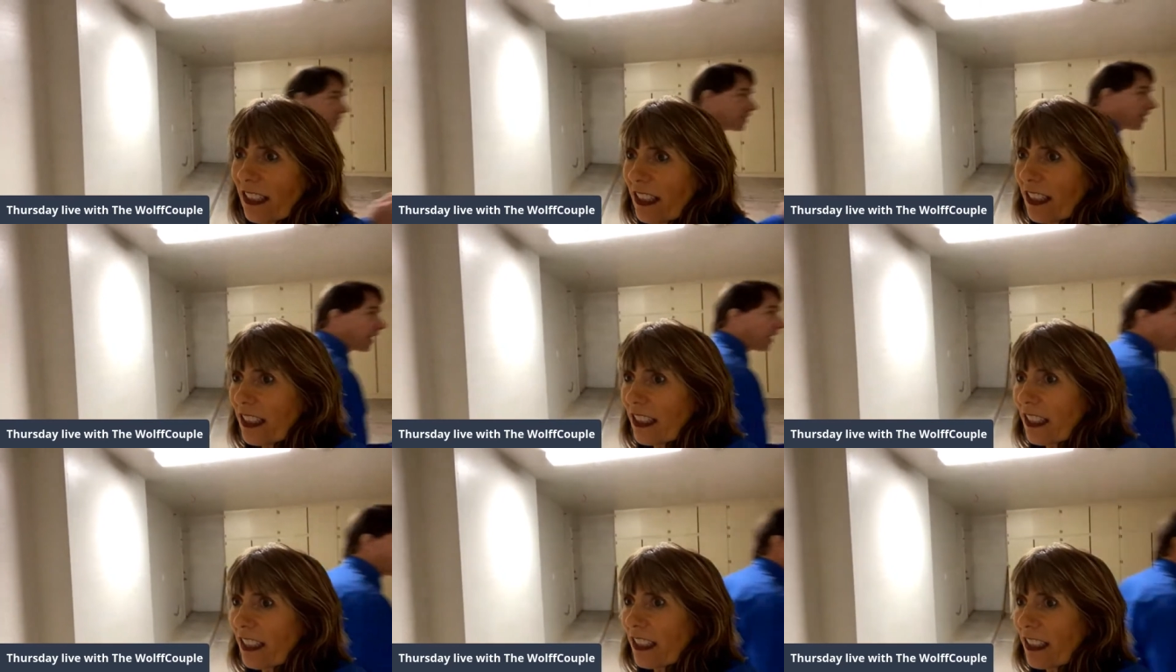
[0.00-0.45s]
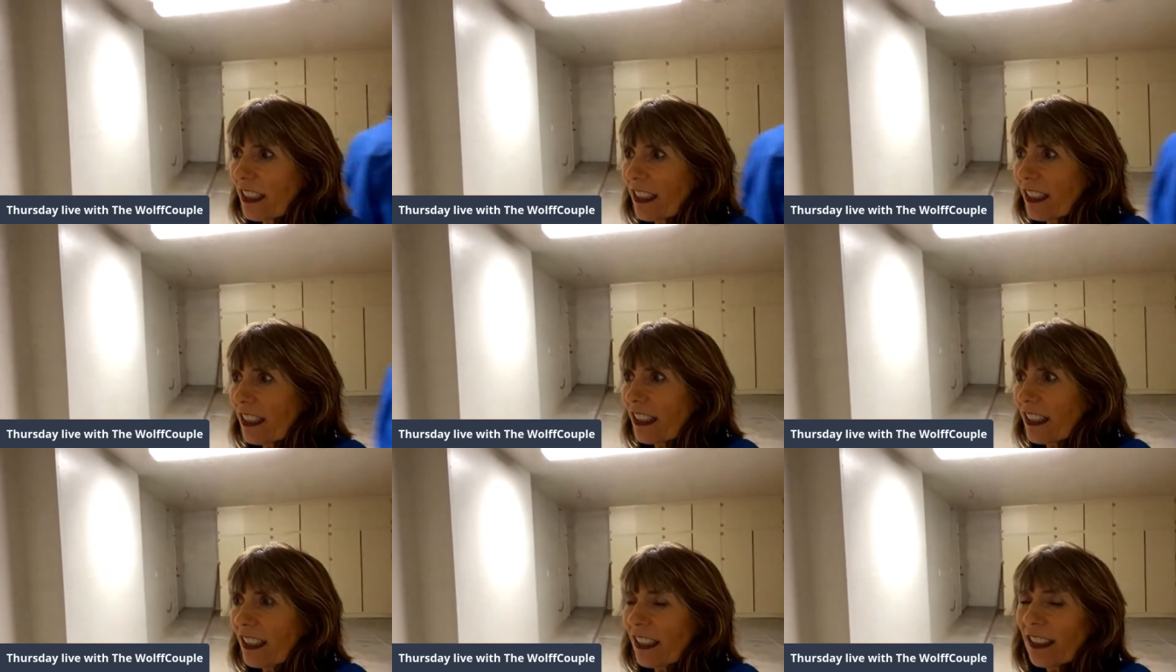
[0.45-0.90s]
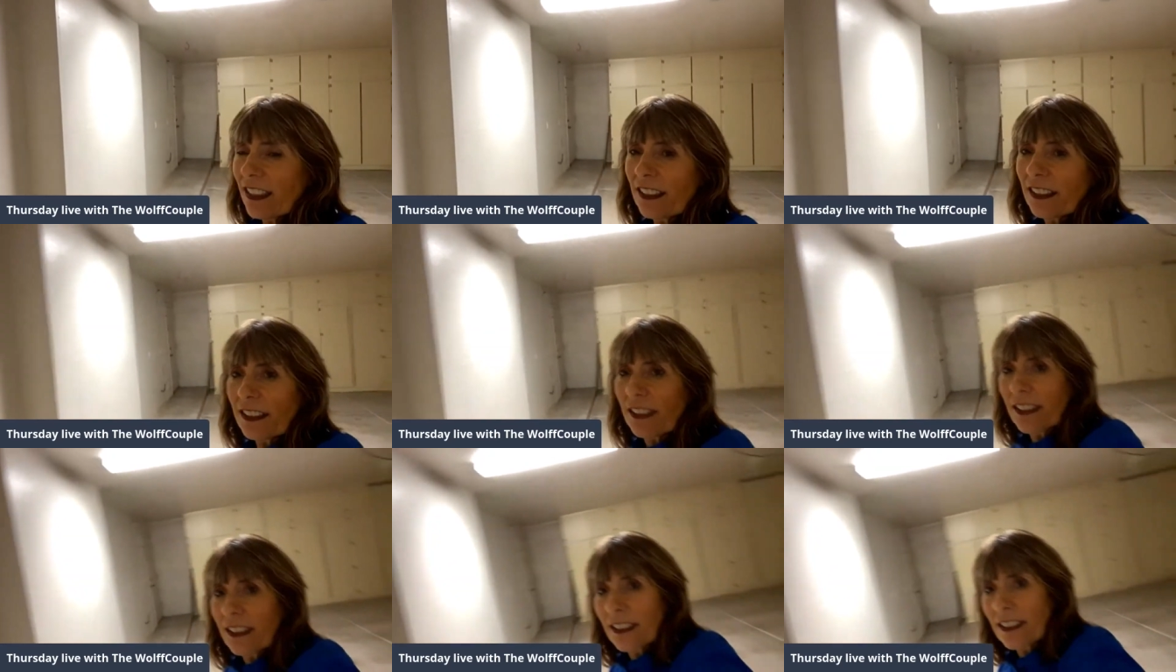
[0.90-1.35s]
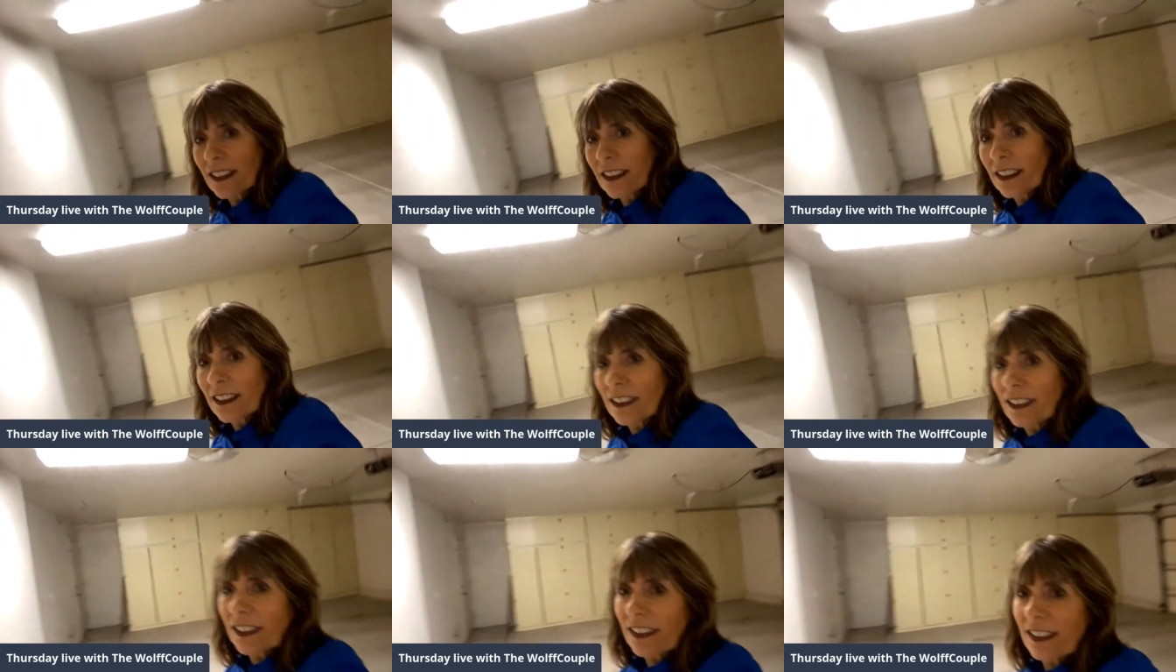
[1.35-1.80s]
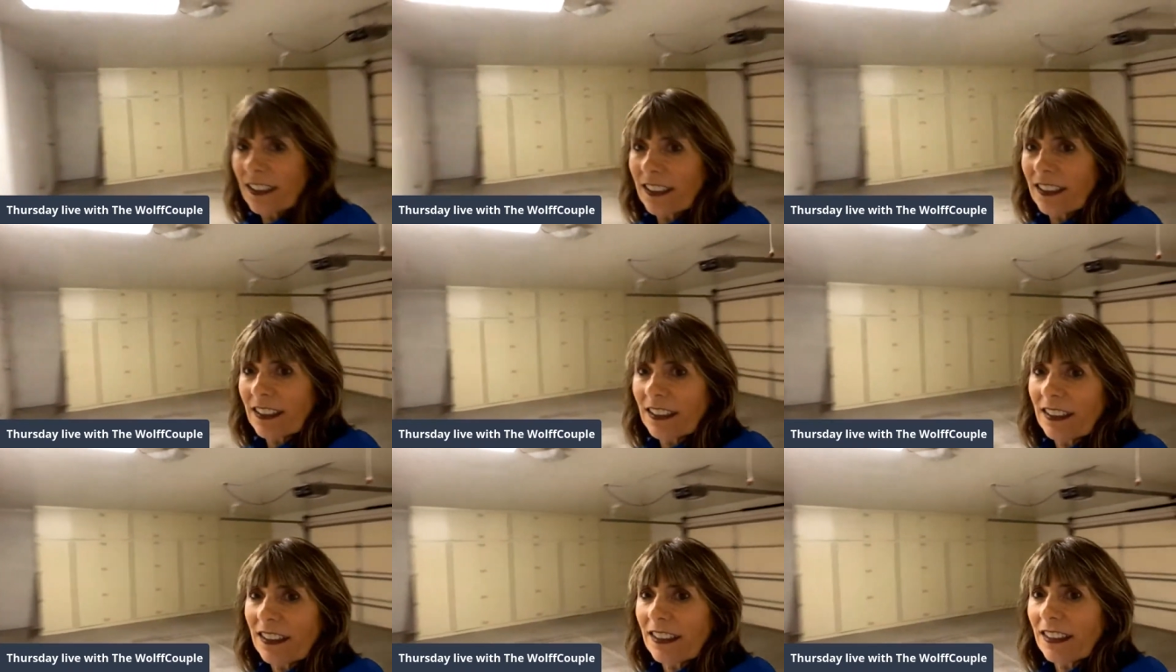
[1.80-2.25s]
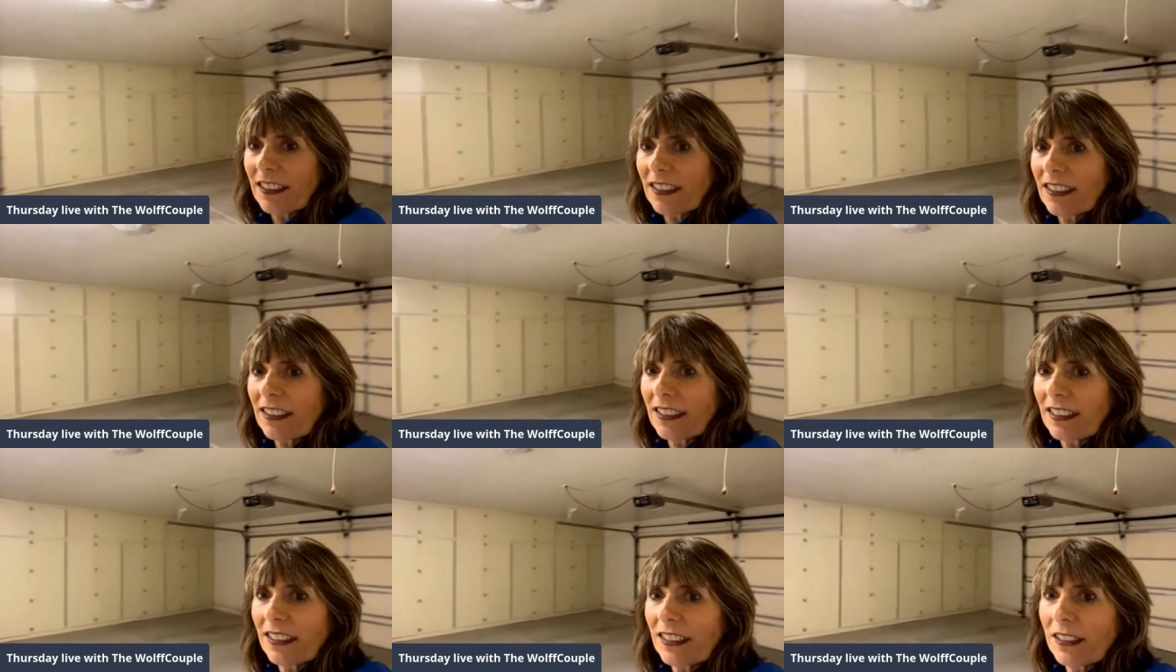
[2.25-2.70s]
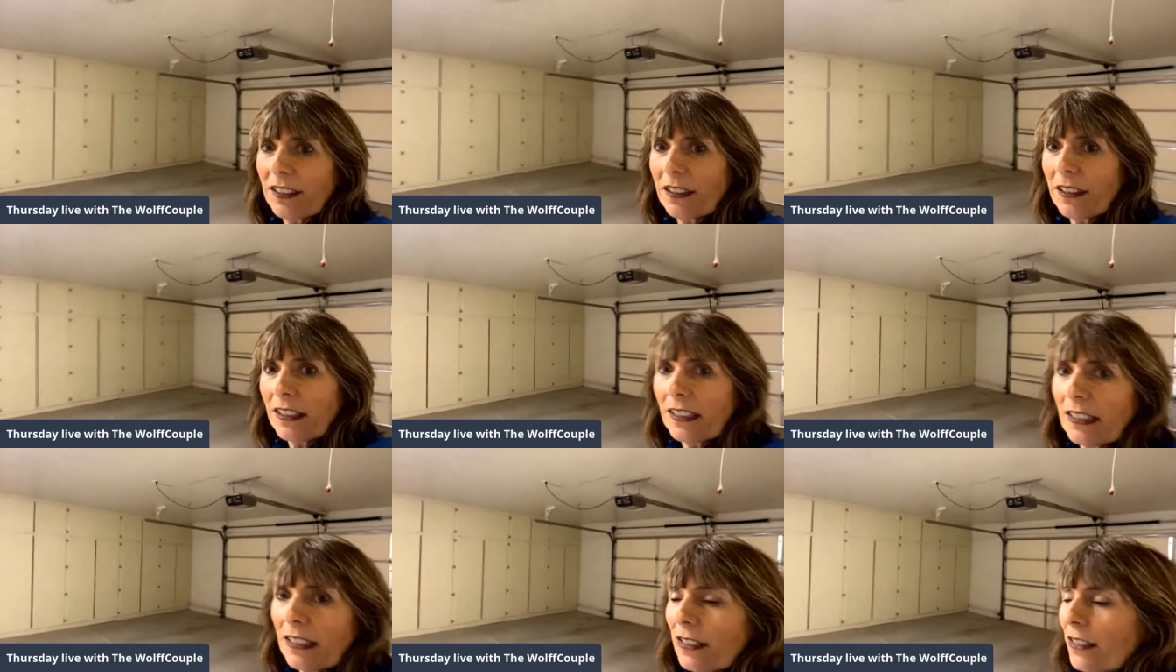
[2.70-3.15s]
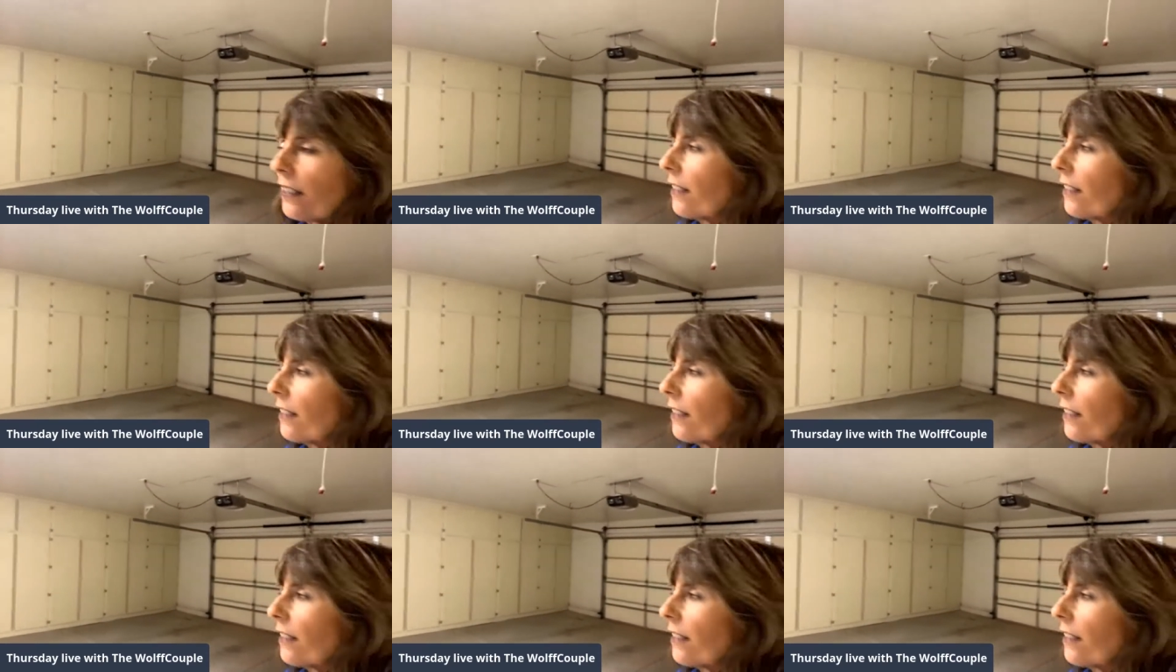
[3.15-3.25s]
Yeah, but, you know, it's, it's actually good. It